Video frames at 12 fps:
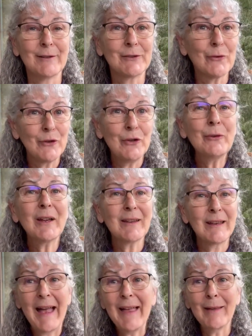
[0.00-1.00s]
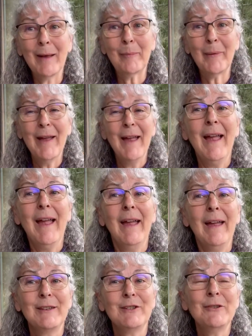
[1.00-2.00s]
So you can gallop
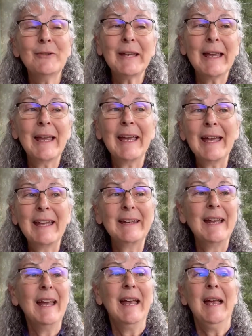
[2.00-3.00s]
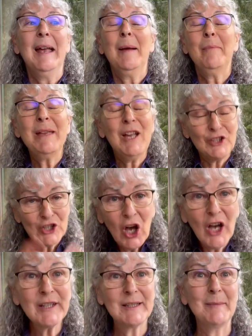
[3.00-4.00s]
and you can be
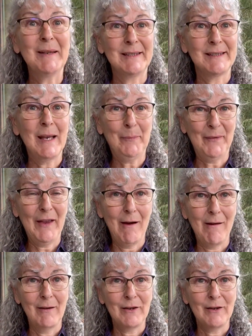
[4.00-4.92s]
autonomous up there.